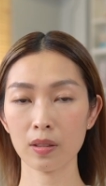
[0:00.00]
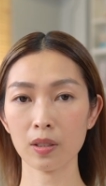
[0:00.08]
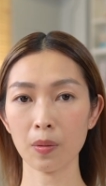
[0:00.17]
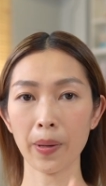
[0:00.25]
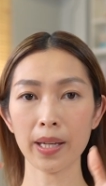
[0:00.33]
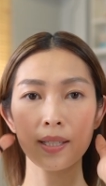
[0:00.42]

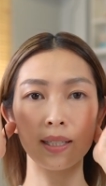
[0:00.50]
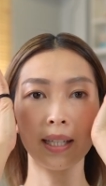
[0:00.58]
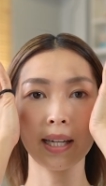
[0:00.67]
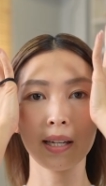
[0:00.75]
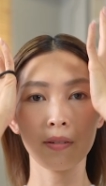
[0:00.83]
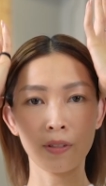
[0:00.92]
So
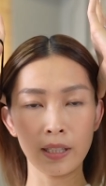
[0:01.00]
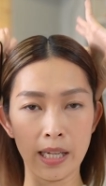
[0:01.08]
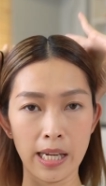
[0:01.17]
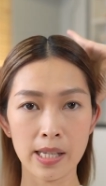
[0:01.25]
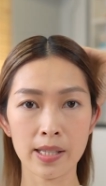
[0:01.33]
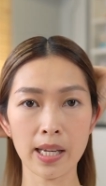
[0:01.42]
basically,
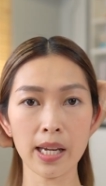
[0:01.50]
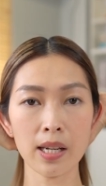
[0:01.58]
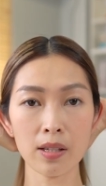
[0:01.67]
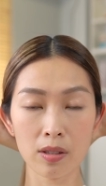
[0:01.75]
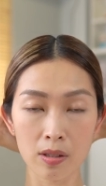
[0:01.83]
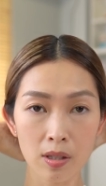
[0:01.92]
really easy.
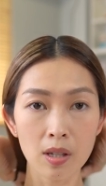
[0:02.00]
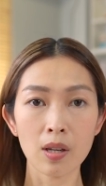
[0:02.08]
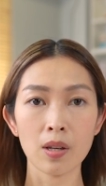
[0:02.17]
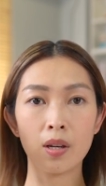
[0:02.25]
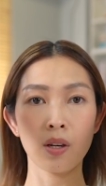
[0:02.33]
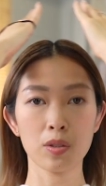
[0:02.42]

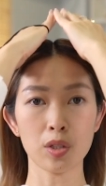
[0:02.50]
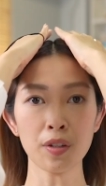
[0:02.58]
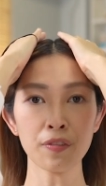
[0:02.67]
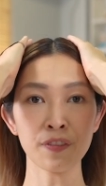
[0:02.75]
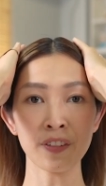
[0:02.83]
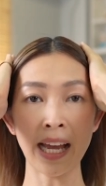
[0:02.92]

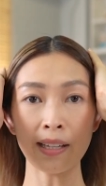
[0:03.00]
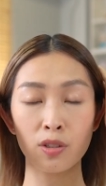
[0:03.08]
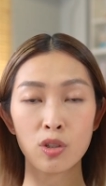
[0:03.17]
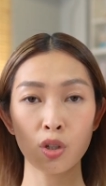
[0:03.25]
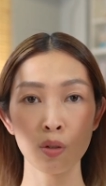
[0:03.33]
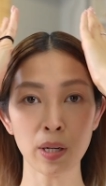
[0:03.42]
Don't
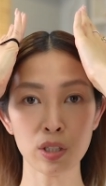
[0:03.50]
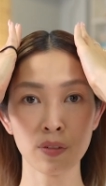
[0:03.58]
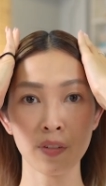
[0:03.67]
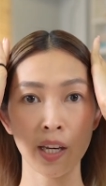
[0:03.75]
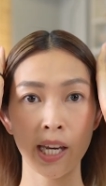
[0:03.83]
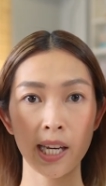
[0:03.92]
flatten too much
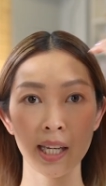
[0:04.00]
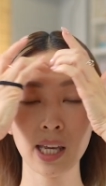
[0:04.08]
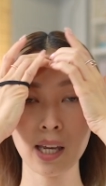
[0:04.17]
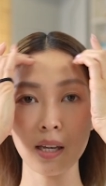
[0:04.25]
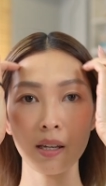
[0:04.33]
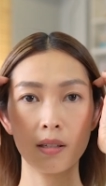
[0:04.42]
of your hair
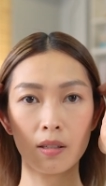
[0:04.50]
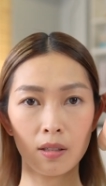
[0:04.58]
here.